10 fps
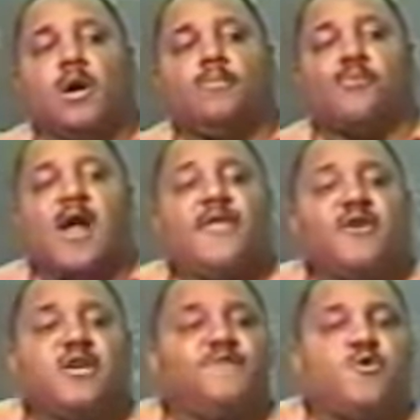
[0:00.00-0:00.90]
a
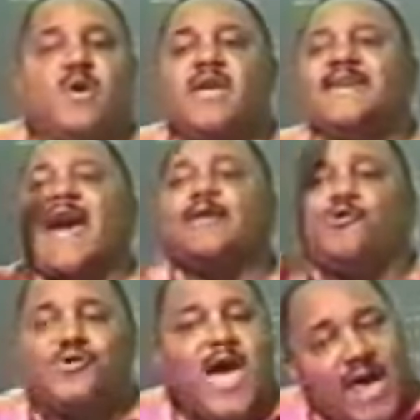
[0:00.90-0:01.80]
brother, if you ain't
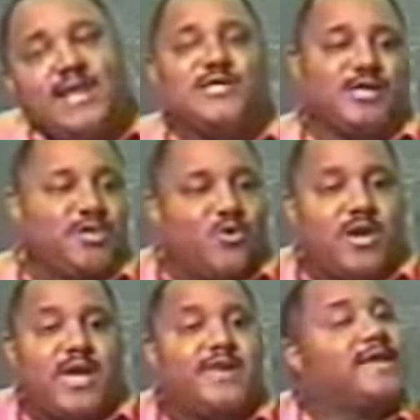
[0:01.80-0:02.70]
got no knowledge in
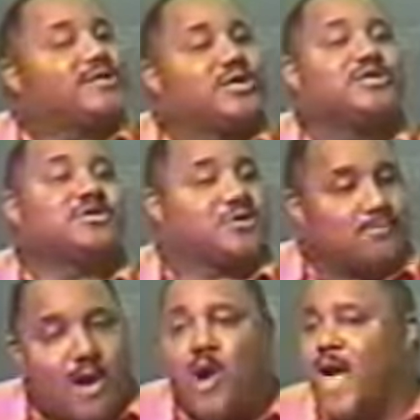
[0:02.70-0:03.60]
your head, and a
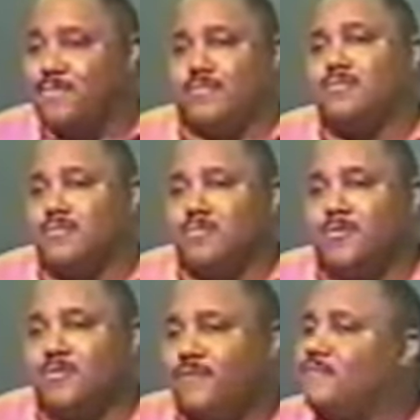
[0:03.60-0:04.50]
sister smart,
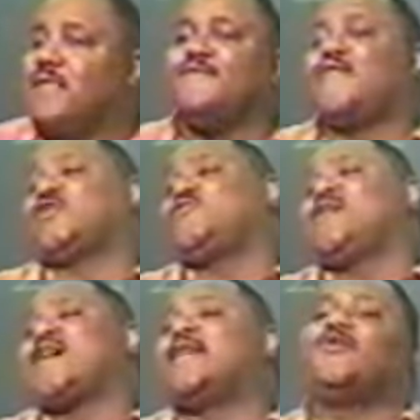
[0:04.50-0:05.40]
if motherfucker
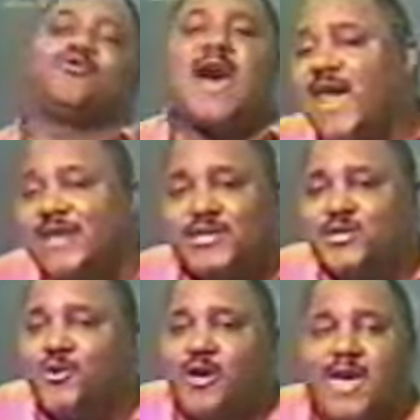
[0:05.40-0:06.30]
you ain't got no
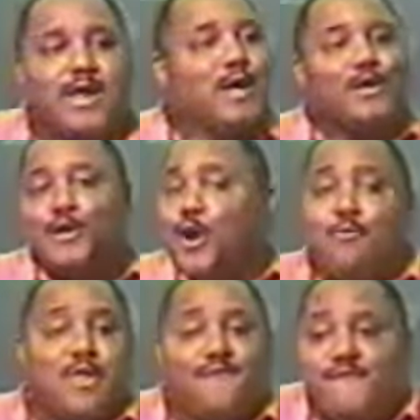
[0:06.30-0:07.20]
knowledge in your head, then
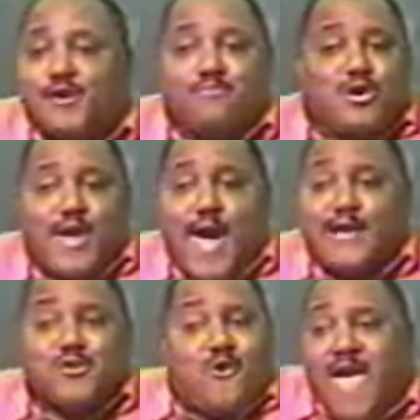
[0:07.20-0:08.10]
your motherfucking monkey
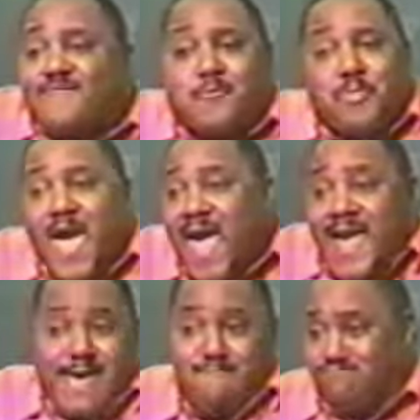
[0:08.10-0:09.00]
ass gonna have
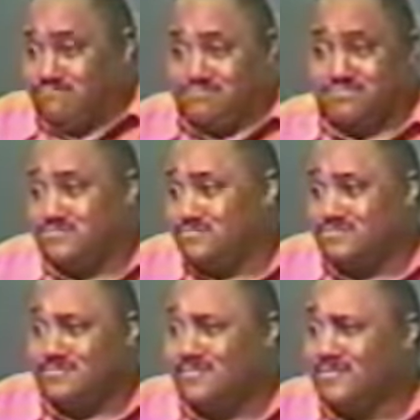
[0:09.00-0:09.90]

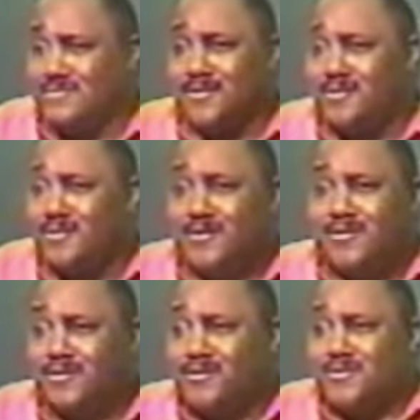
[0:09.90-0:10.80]

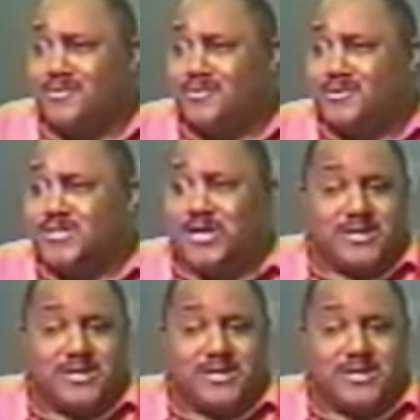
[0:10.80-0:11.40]
to pay.